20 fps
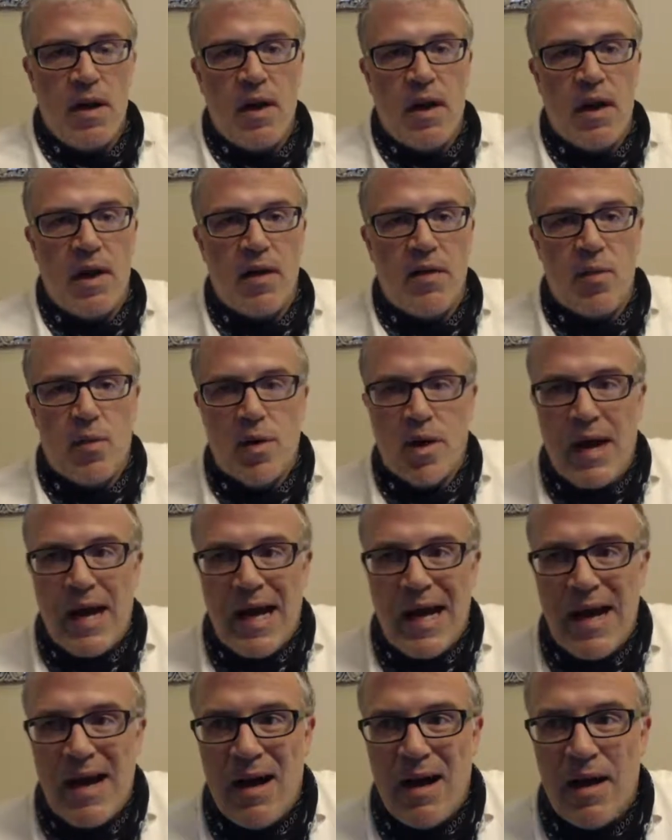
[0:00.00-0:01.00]
The word
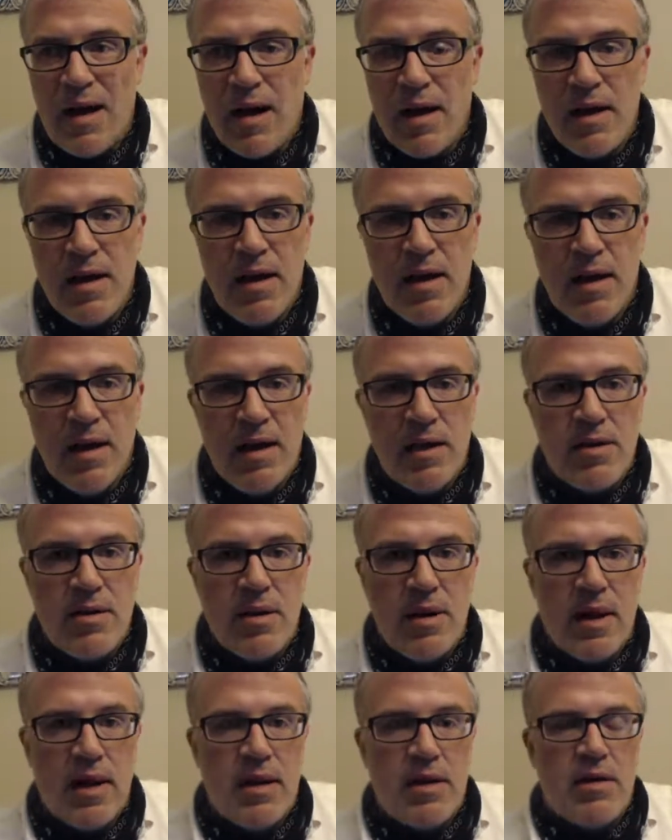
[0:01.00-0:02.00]
Chag
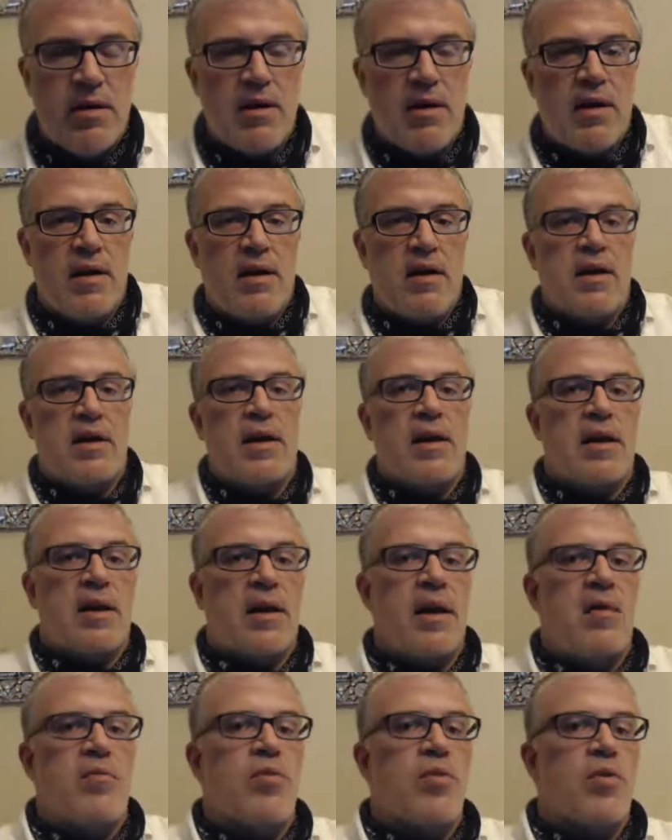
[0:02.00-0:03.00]
in
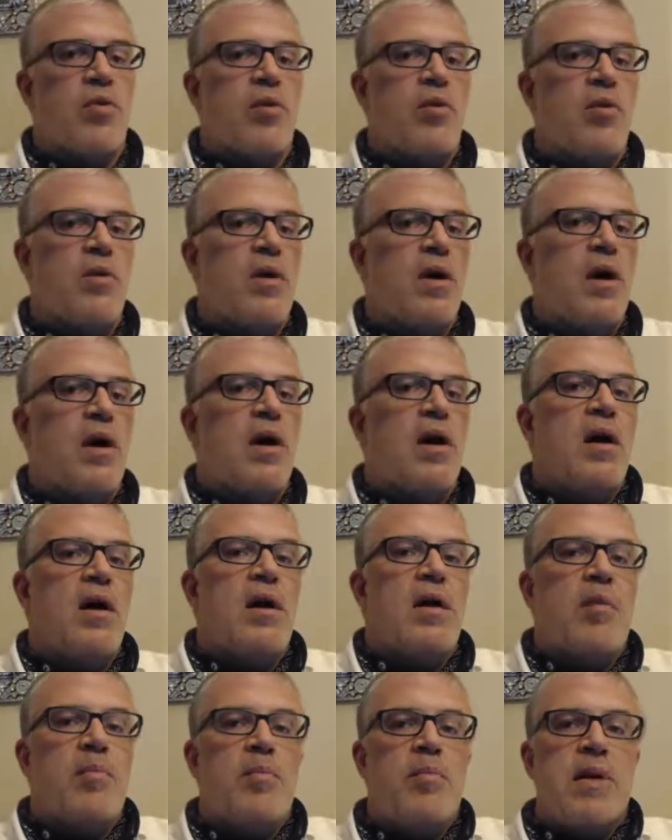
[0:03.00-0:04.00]
Hebrew
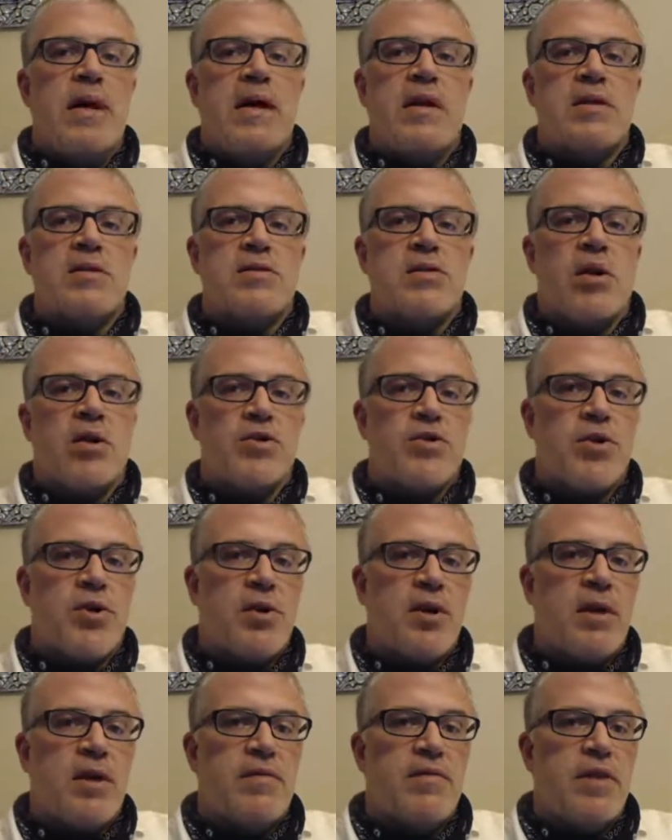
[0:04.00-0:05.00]
means
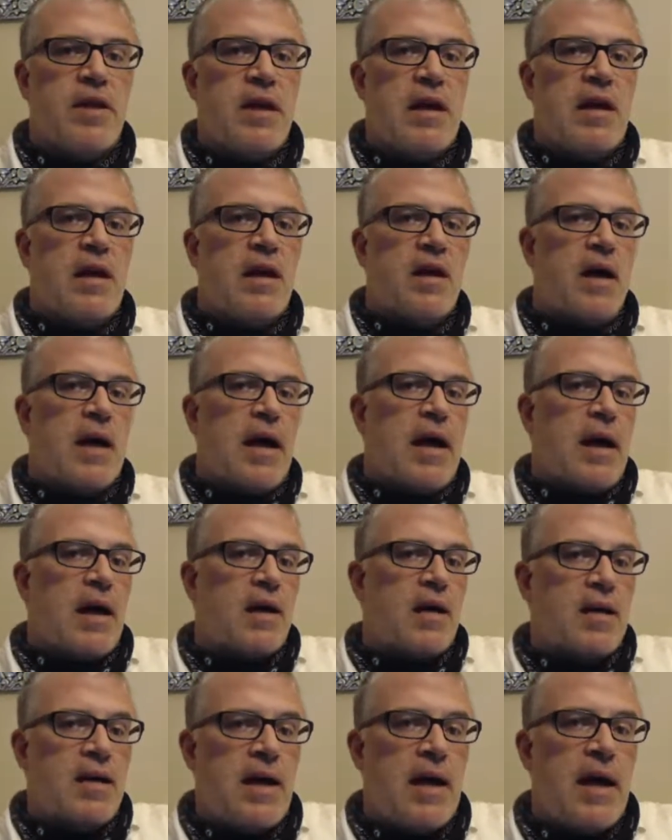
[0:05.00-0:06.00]
alternatively
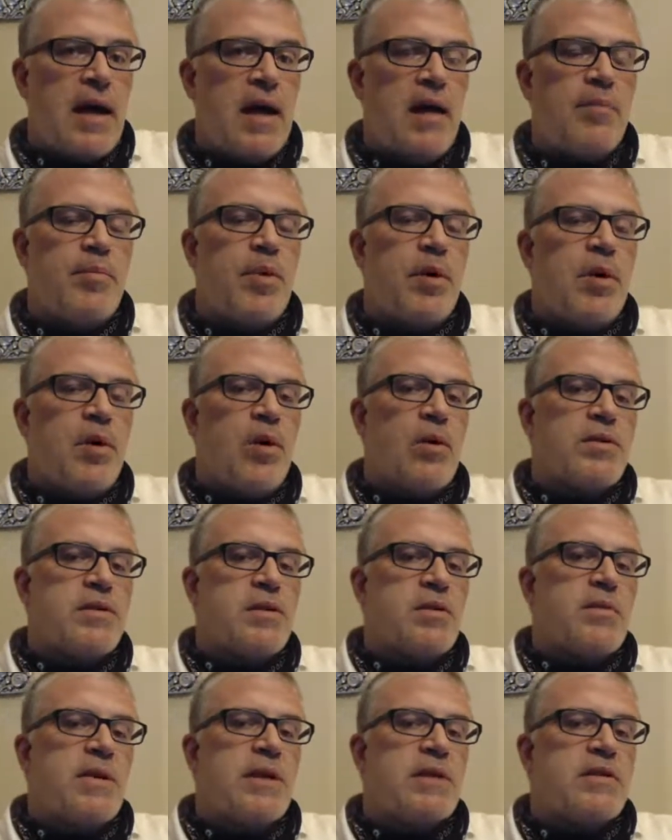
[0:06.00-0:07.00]
holiday, but it
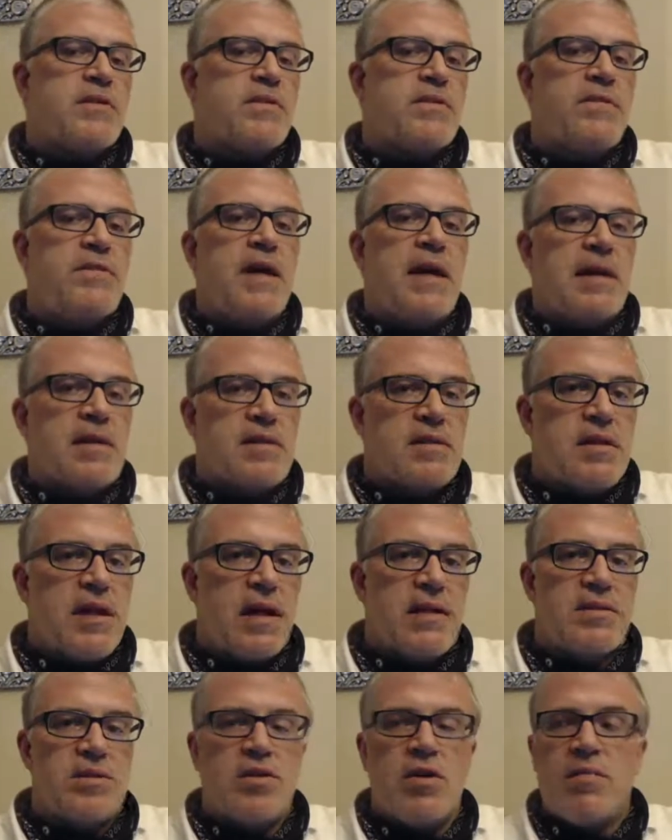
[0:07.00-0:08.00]
also means feast.
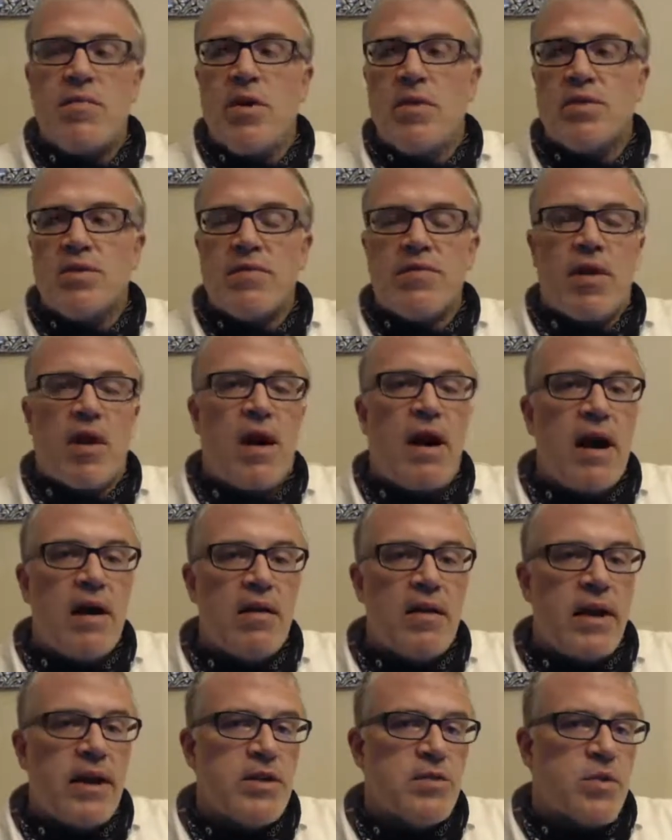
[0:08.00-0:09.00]
And so most of our
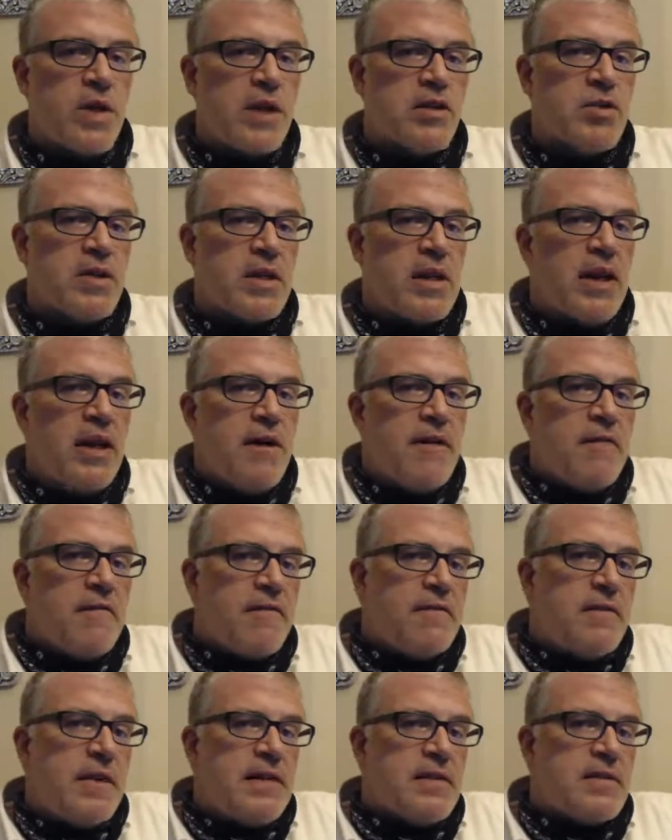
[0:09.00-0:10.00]
holidays were actually
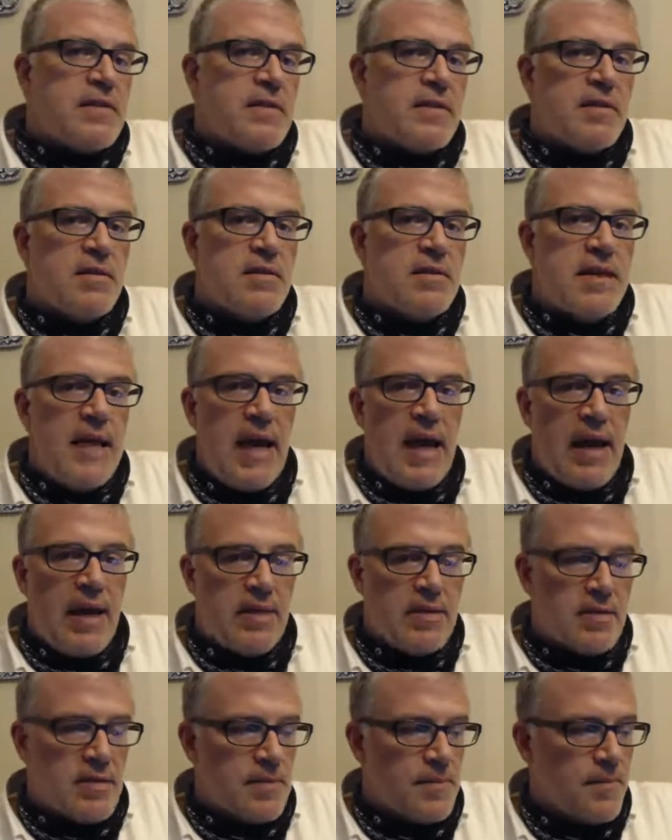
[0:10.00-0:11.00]
feast
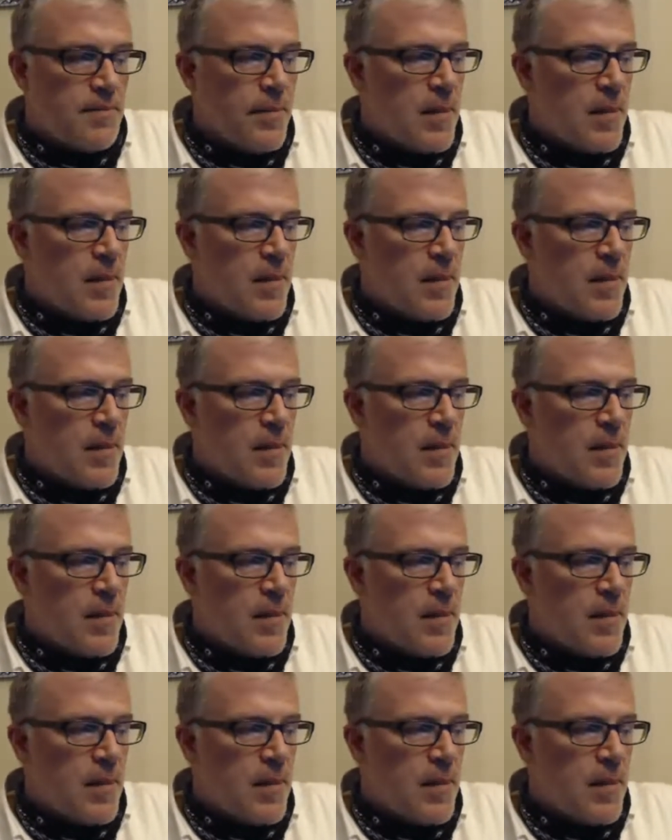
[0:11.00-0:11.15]
days.